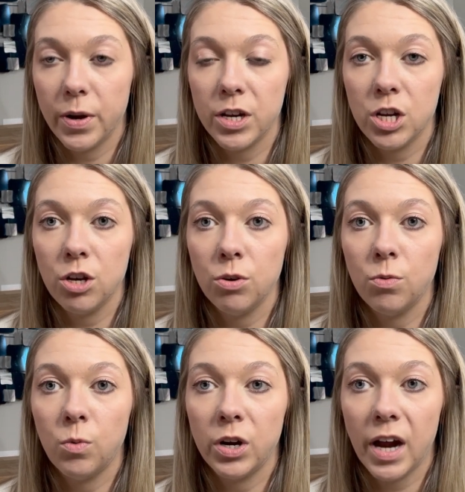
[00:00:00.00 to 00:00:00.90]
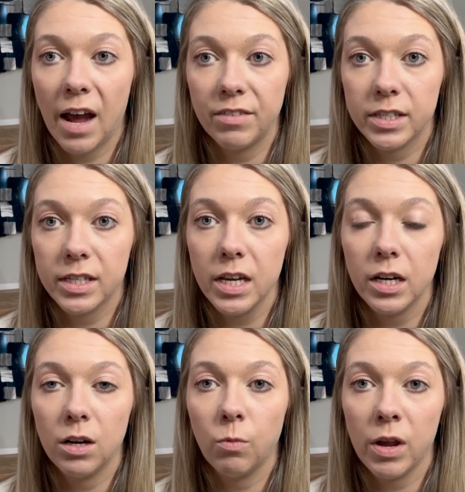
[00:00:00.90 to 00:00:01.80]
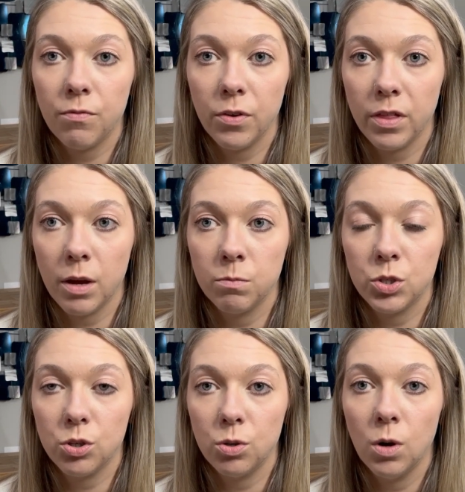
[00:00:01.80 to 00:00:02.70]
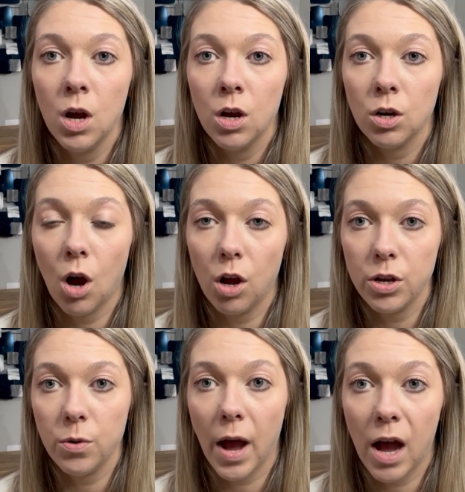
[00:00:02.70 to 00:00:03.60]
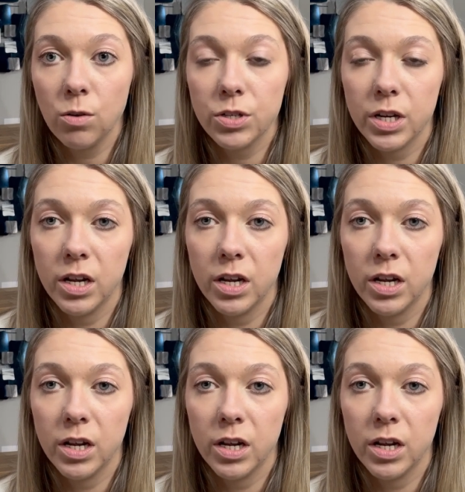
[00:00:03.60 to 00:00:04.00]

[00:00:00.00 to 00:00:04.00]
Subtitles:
and you would have a seat and wait for them to call you out,